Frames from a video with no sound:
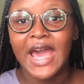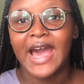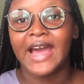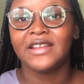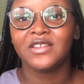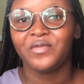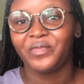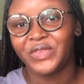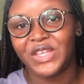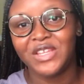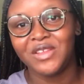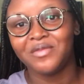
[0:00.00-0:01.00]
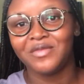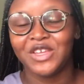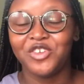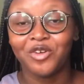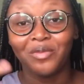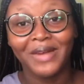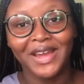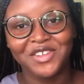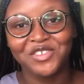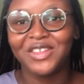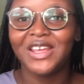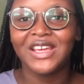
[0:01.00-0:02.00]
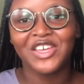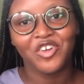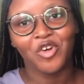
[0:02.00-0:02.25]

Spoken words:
and in your mind you think,